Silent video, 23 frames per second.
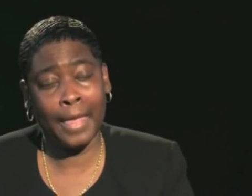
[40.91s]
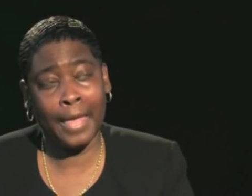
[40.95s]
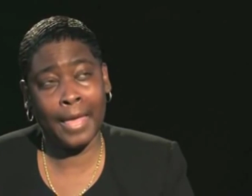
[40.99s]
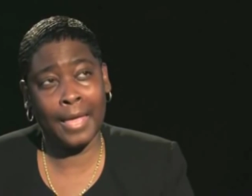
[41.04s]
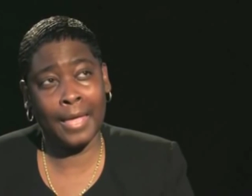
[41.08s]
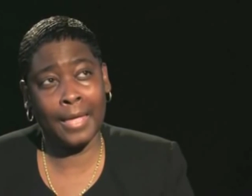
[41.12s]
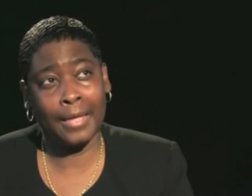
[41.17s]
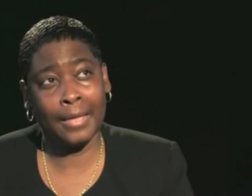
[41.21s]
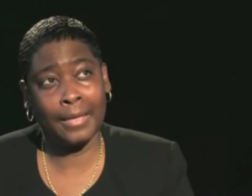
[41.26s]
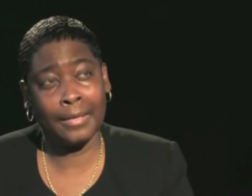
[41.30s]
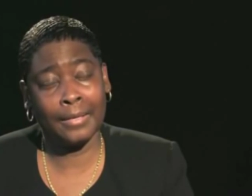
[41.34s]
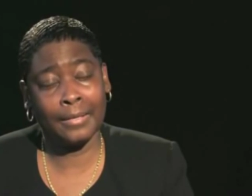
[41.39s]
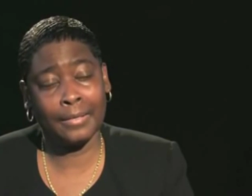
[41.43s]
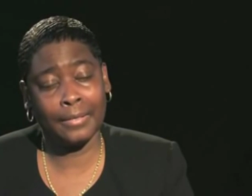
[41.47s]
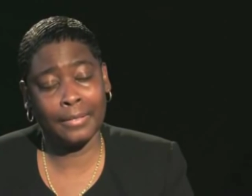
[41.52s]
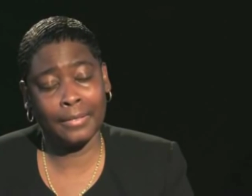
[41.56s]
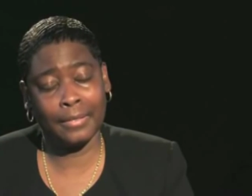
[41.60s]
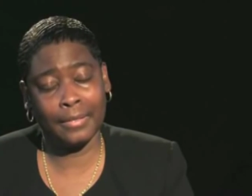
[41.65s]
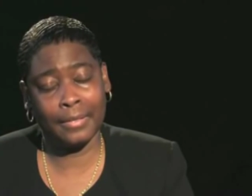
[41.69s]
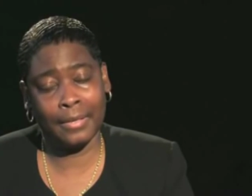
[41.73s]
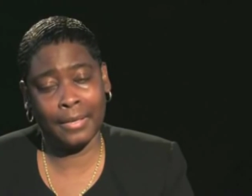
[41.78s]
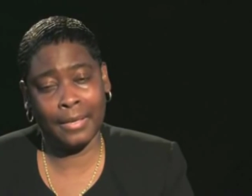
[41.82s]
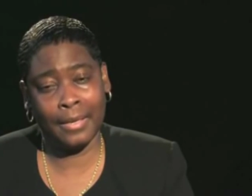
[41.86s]
and
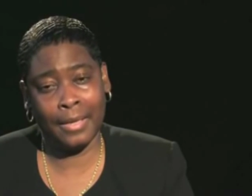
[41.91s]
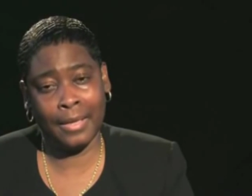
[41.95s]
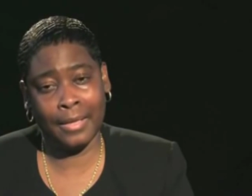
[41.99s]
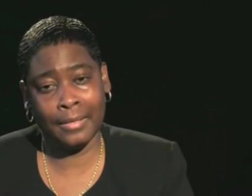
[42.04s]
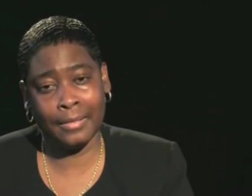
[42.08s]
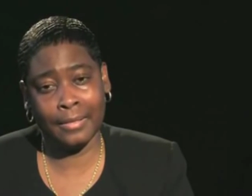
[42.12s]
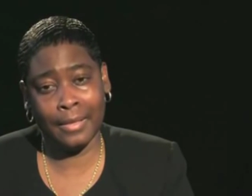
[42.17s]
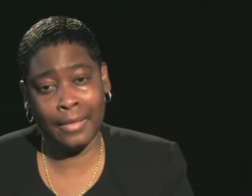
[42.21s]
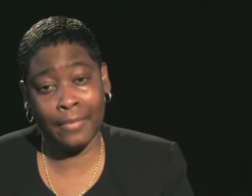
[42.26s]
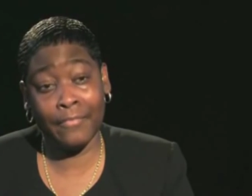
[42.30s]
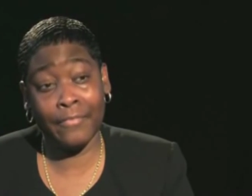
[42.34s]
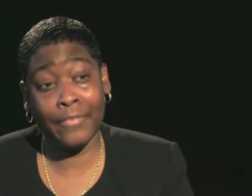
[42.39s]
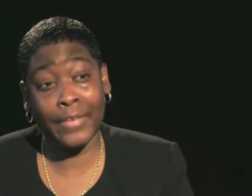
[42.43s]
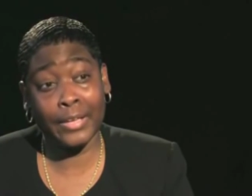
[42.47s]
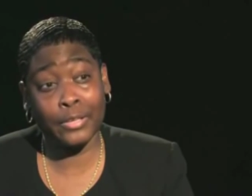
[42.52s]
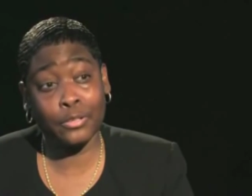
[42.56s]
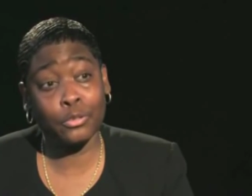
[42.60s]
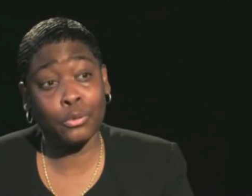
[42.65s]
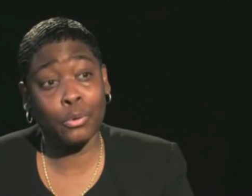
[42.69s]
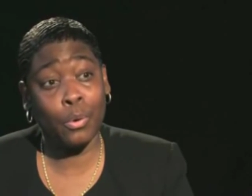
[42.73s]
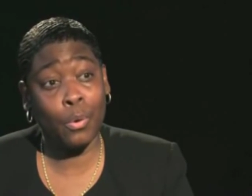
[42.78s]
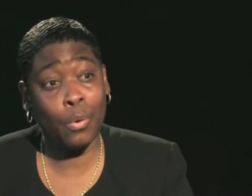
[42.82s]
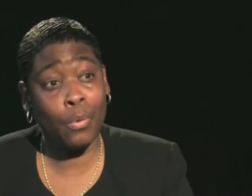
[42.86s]
it
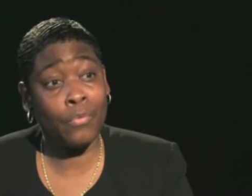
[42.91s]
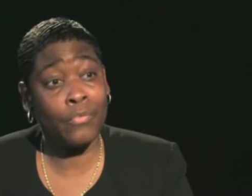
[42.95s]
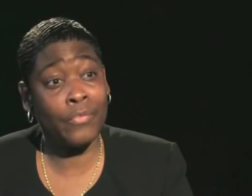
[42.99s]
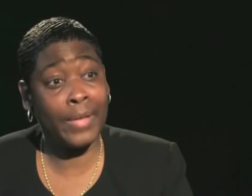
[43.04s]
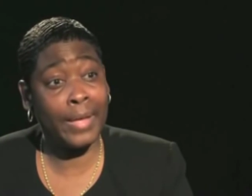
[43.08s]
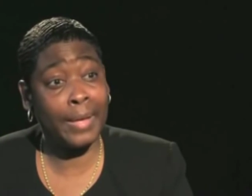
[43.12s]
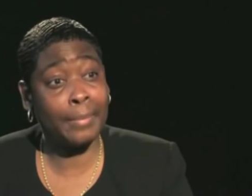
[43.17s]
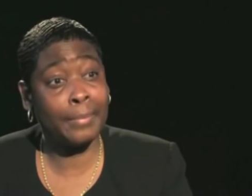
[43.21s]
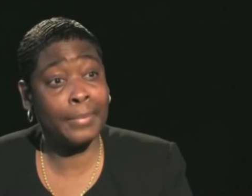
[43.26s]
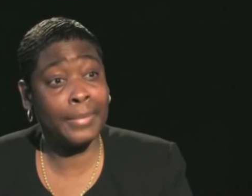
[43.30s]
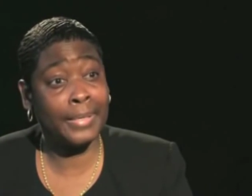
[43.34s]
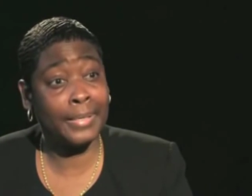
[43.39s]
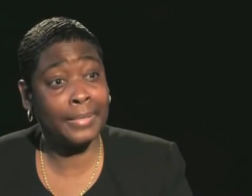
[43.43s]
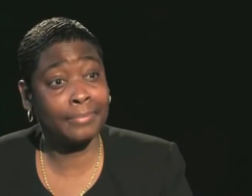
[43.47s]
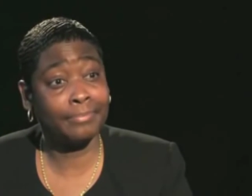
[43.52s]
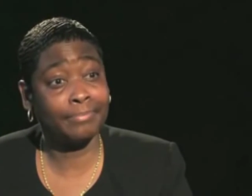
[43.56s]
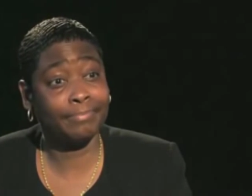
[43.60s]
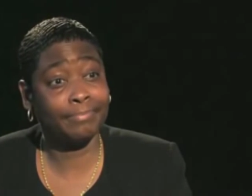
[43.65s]
affects your whole family.